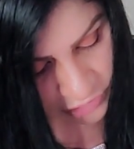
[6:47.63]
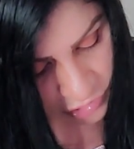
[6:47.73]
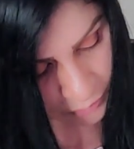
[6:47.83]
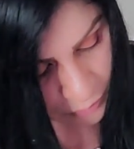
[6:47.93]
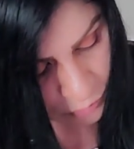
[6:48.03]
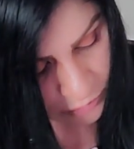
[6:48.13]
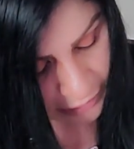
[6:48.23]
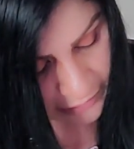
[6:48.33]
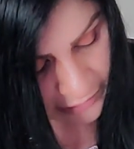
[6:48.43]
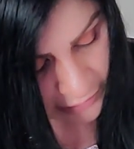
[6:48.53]
shampoo that
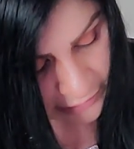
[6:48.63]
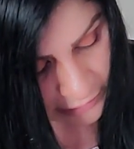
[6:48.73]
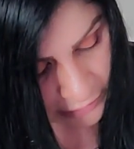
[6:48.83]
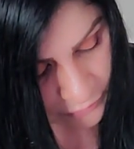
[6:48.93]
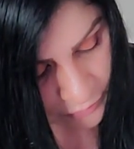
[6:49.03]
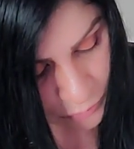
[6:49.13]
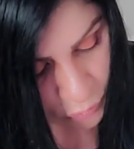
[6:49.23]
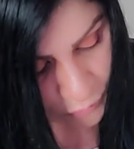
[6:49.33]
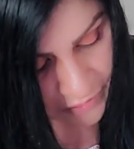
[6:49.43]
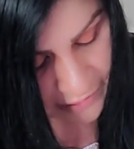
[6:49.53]
gently
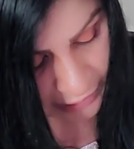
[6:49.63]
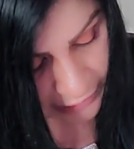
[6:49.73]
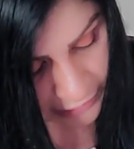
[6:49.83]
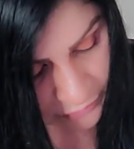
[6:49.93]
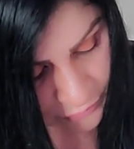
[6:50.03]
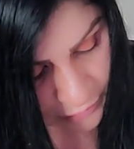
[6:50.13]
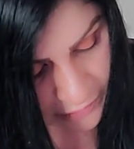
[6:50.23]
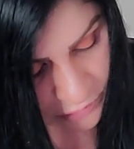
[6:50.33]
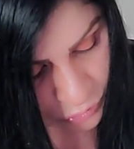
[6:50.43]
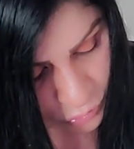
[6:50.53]
removes styling
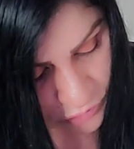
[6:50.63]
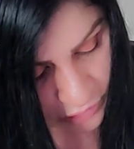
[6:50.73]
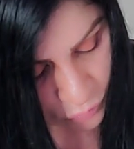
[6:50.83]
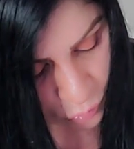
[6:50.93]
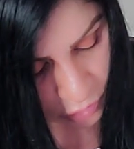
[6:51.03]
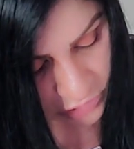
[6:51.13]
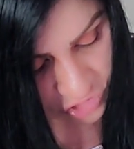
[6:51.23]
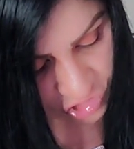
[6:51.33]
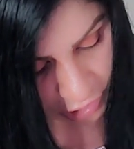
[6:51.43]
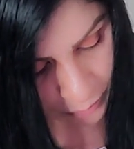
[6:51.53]
residues in one
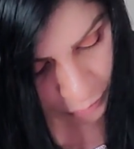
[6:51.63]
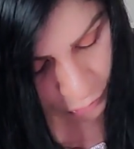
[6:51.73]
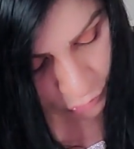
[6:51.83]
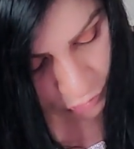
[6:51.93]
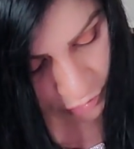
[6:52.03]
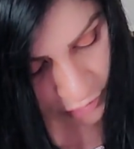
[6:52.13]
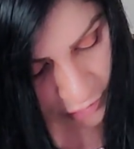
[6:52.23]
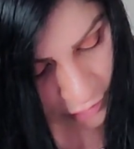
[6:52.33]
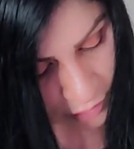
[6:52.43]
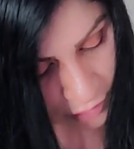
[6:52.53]
shampoo.
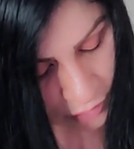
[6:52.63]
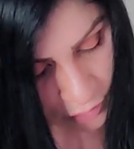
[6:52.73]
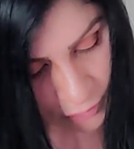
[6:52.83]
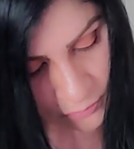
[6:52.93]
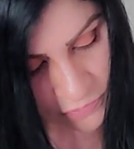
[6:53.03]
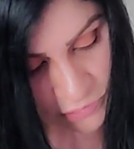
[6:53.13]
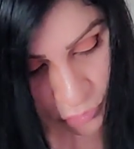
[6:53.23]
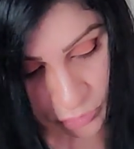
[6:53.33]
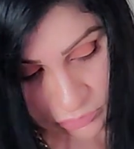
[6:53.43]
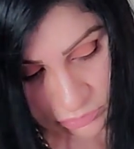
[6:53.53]
Um,
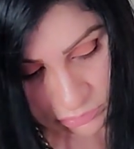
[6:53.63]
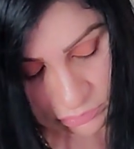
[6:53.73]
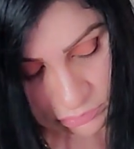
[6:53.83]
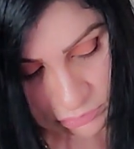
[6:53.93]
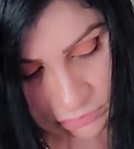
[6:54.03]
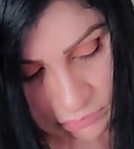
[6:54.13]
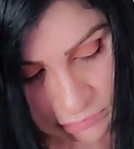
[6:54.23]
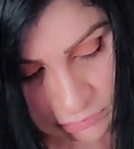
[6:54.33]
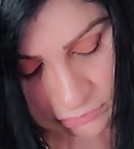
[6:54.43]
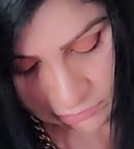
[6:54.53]
so
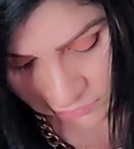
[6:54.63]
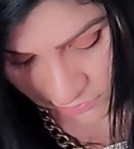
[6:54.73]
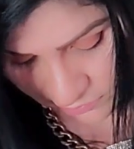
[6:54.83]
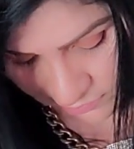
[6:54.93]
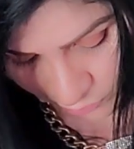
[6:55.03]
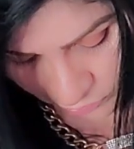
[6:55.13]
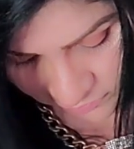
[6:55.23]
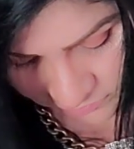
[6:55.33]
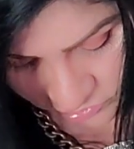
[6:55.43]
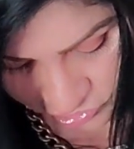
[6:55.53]
that one is
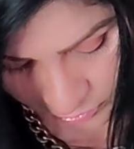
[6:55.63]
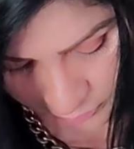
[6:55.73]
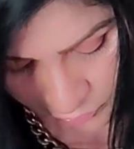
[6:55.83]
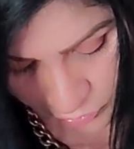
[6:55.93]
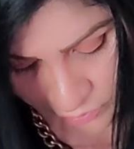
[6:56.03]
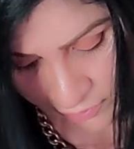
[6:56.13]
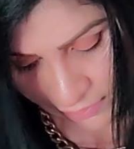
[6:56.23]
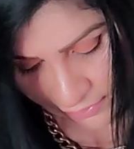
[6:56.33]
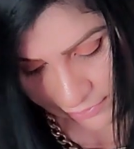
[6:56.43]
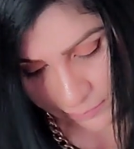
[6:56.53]
the shampoo,
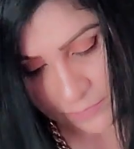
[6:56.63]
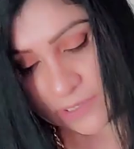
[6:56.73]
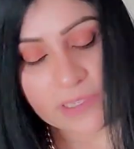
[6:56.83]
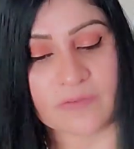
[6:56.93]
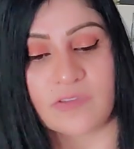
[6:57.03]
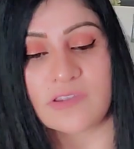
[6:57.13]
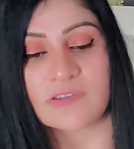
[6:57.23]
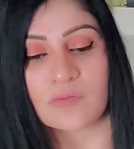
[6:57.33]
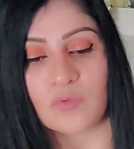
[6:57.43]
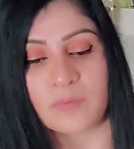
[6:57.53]
and I believe
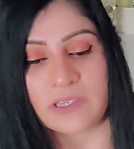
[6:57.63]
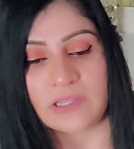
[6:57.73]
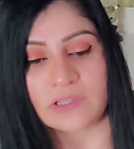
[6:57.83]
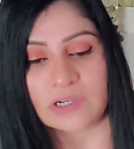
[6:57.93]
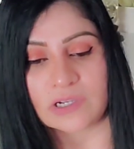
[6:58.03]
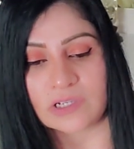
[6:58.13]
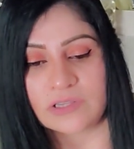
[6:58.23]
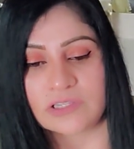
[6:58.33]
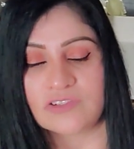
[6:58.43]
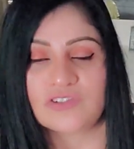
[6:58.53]
this will be the
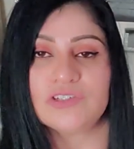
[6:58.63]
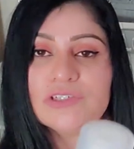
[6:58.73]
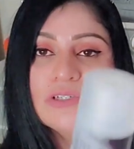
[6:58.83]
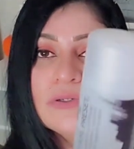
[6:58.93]
conditioner.